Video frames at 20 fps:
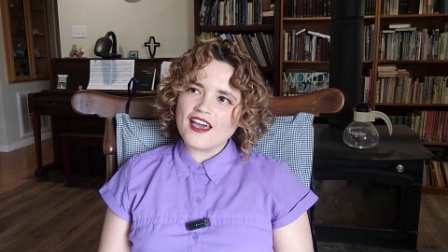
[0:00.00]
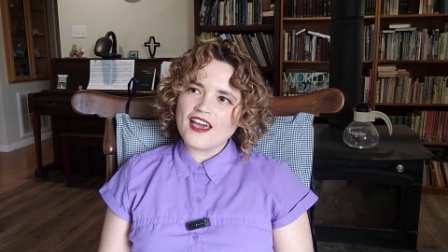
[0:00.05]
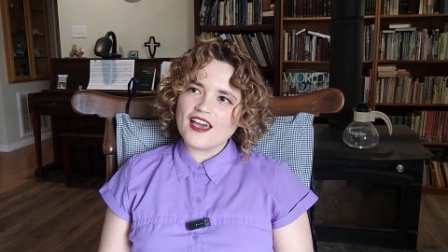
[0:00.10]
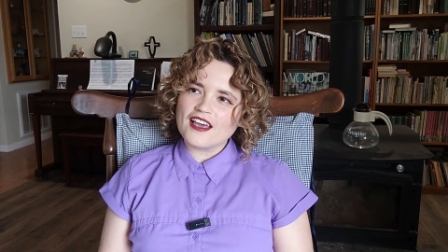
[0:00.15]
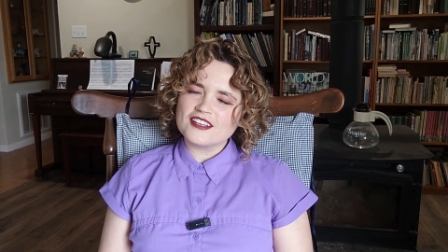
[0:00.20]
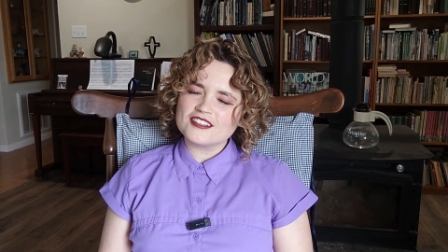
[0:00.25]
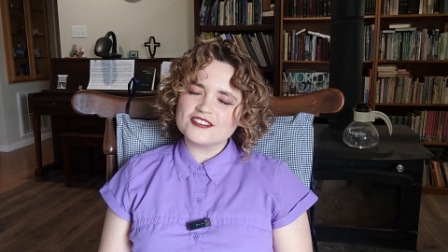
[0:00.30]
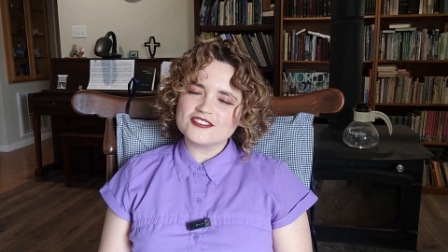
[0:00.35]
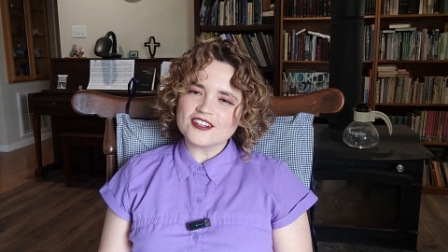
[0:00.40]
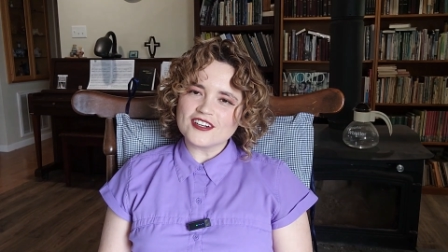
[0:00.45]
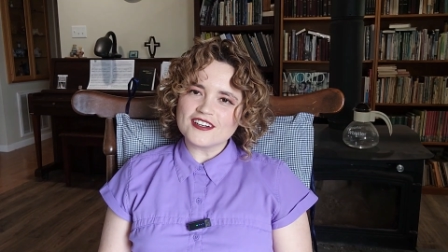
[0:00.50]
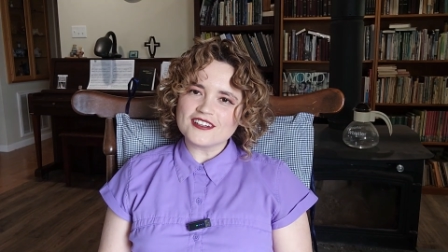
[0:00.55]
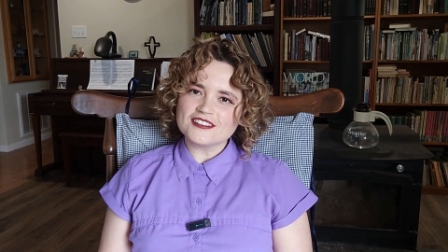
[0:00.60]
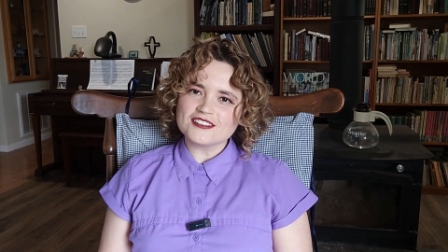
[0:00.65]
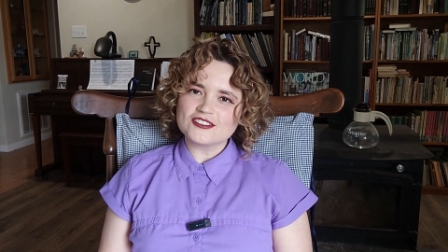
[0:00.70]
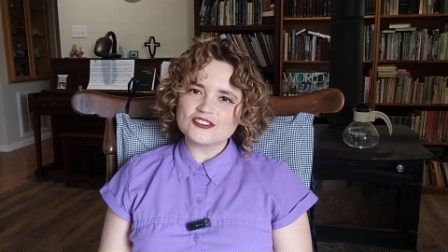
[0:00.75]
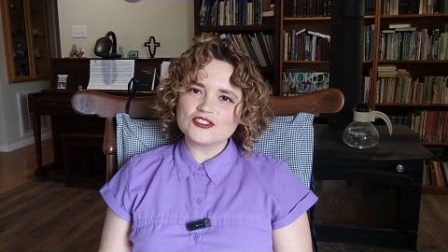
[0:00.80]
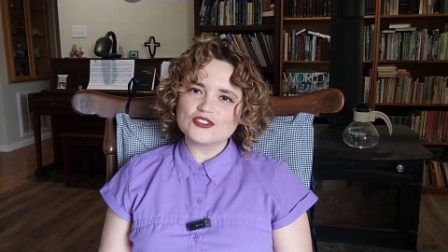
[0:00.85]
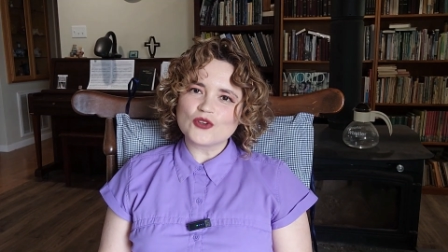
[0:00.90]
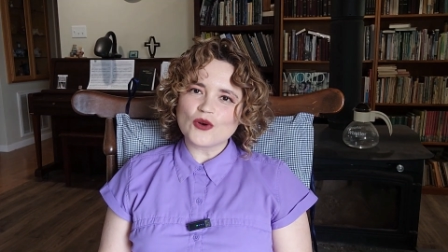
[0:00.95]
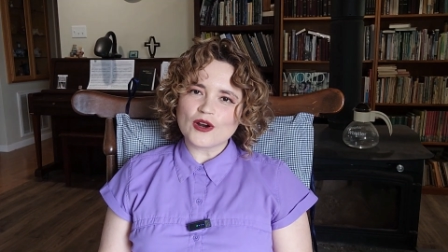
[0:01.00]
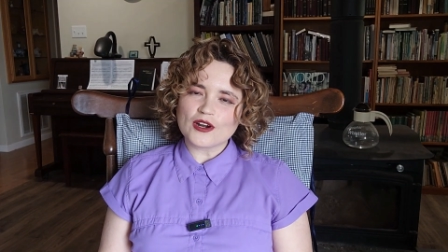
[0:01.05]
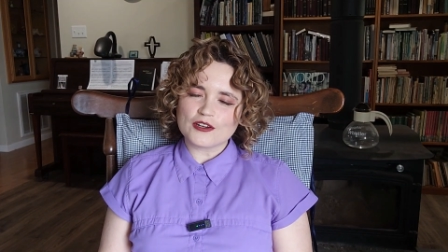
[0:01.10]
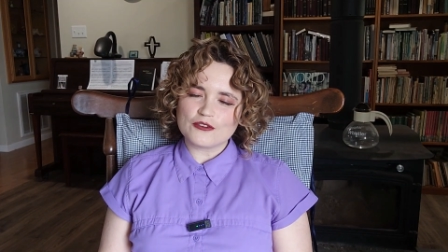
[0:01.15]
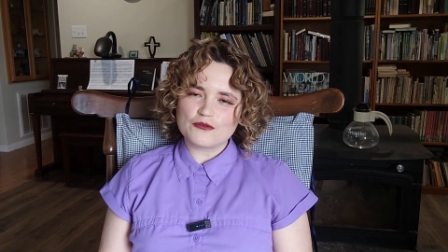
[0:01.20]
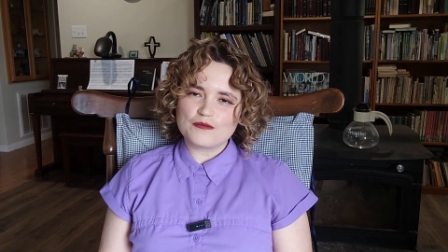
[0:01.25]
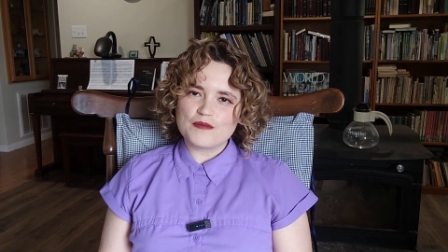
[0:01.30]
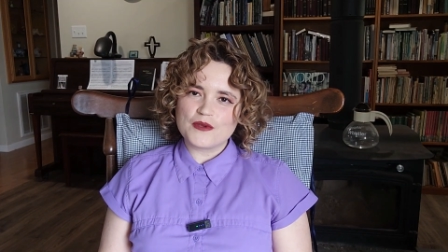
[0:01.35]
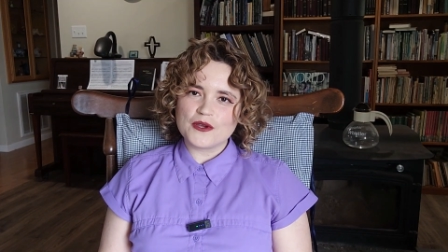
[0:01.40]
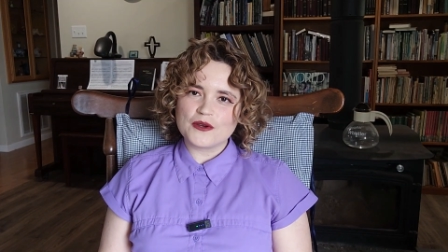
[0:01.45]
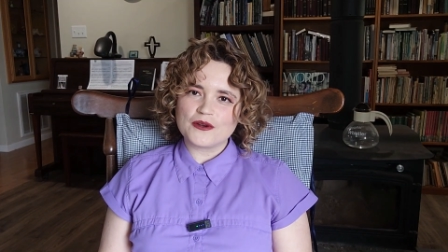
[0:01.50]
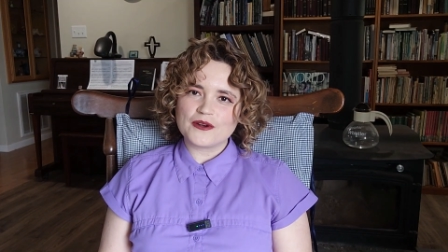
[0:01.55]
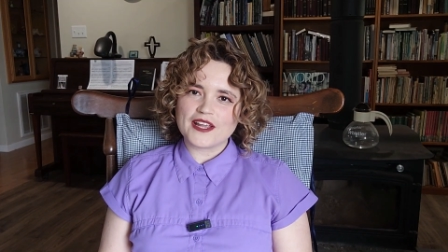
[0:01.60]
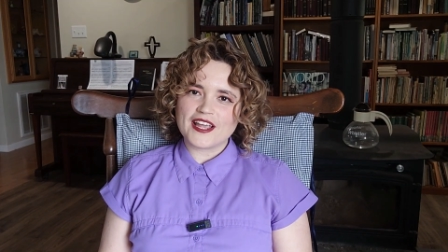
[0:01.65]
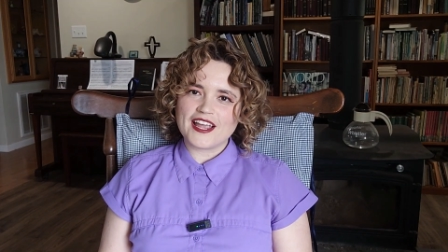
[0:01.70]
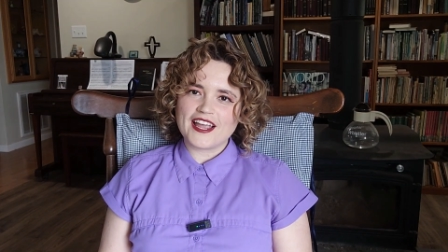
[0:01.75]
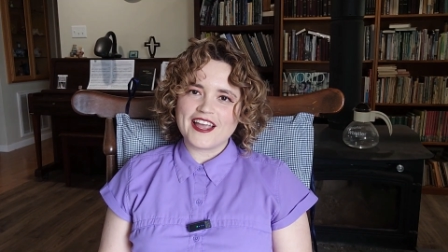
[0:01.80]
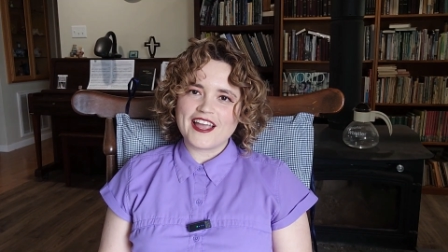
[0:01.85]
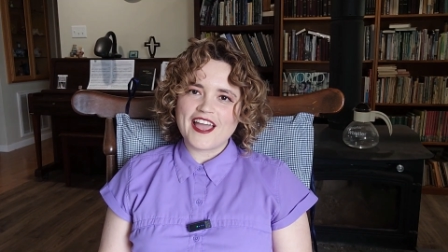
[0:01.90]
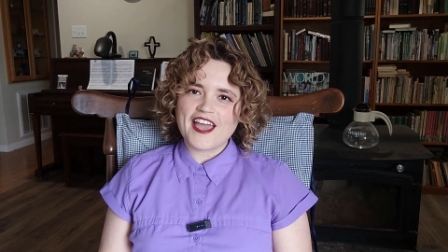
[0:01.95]
a certain sort of
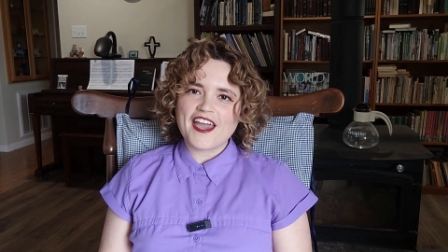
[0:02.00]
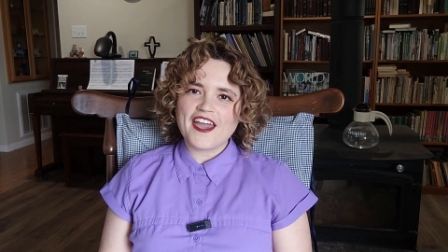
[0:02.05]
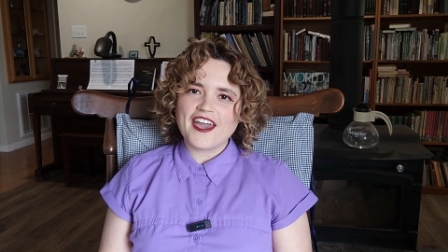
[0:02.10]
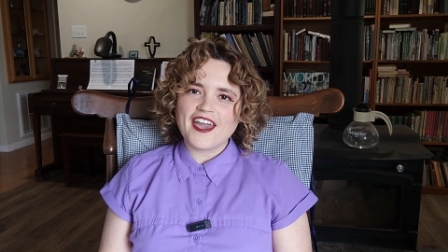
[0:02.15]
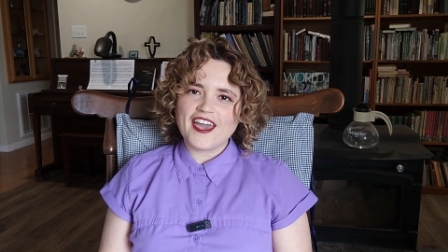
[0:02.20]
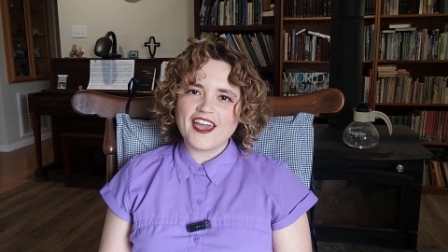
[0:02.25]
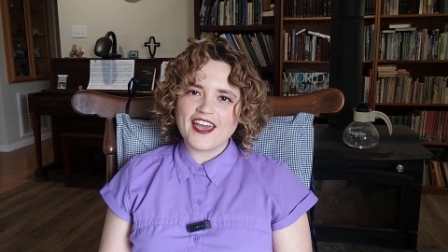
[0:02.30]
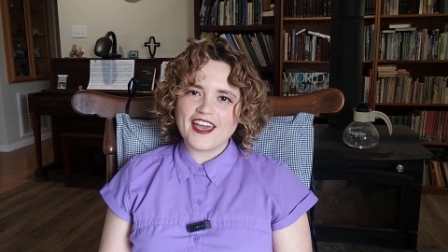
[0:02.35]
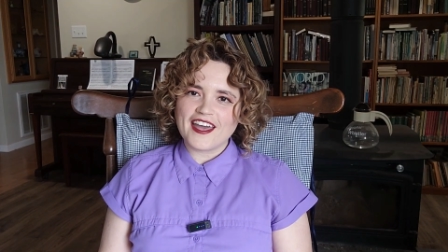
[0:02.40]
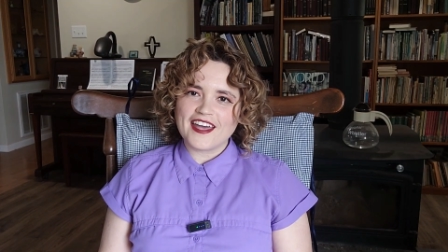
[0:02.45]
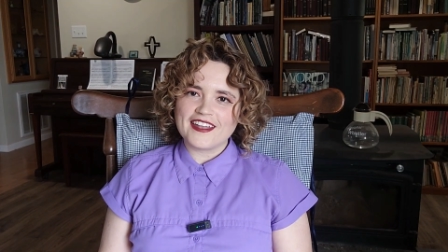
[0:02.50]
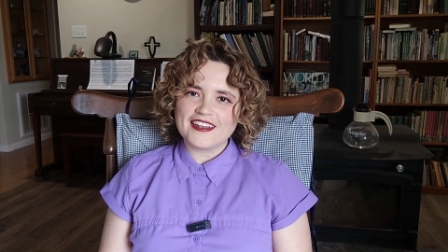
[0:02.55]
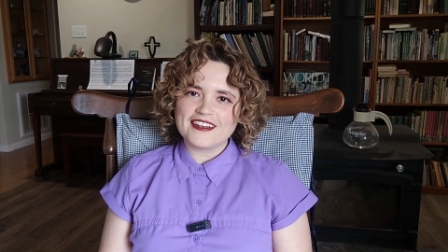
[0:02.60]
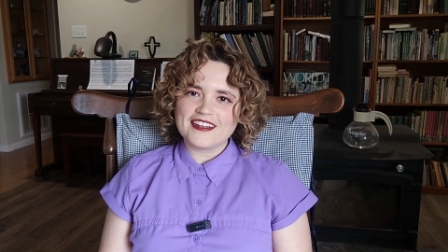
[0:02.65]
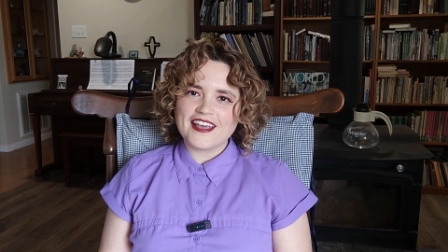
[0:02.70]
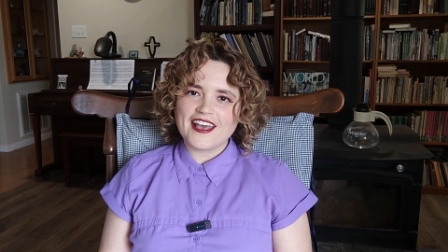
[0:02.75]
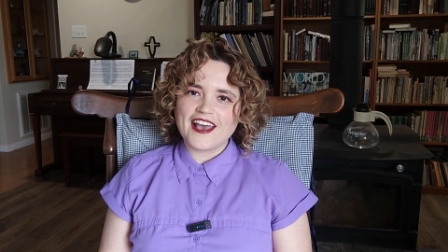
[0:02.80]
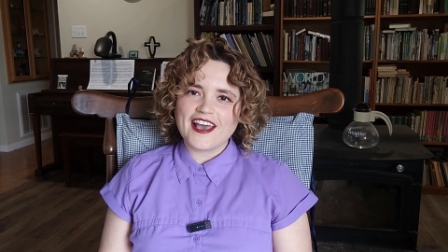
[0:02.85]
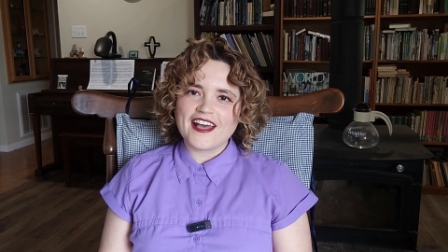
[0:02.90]
beauty in